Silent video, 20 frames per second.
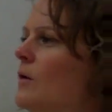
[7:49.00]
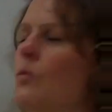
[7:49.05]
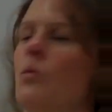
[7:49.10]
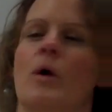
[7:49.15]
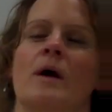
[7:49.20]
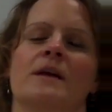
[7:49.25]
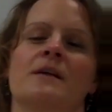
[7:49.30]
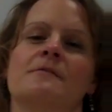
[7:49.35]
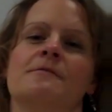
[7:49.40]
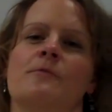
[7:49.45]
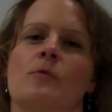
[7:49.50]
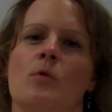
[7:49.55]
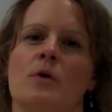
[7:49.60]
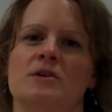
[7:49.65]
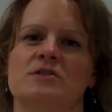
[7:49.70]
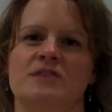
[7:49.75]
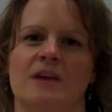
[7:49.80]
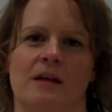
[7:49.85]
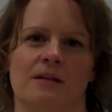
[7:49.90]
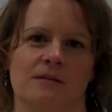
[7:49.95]
a 1 in
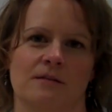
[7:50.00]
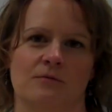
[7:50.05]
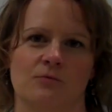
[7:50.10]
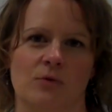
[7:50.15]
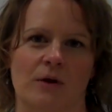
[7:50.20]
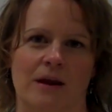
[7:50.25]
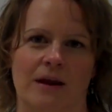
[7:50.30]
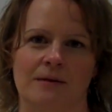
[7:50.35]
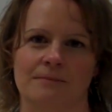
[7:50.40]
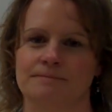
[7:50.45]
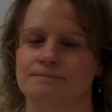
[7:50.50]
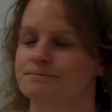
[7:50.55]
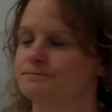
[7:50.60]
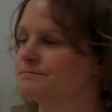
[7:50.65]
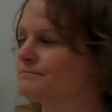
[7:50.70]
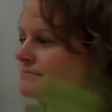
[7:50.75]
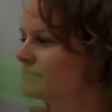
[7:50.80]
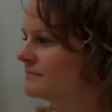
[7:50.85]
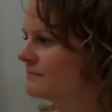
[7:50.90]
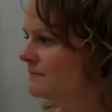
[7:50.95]
4 chance of winning.
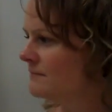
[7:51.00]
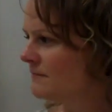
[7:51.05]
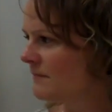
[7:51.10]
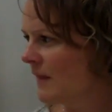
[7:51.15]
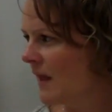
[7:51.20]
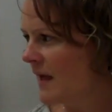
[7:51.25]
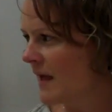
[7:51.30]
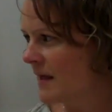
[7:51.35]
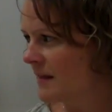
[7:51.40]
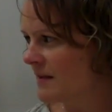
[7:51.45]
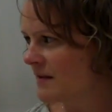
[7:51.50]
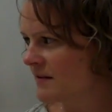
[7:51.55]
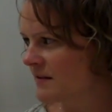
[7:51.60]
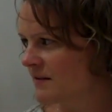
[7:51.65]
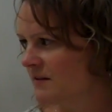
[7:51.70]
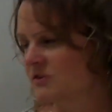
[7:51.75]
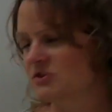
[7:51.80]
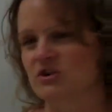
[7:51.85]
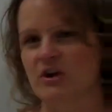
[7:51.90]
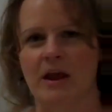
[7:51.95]
And this
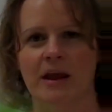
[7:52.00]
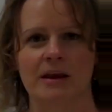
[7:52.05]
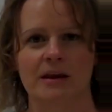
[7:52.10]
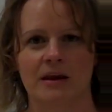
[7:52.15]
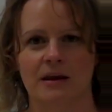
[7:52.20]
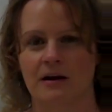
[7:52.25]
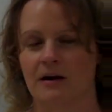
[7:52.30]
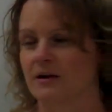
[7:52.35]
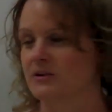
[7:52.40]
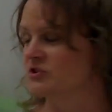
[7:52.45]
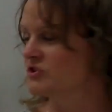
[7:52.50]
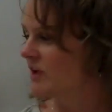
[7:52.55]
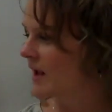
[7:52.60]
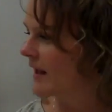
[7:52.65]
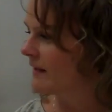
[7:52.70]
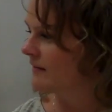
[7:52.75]
is Jane here, and she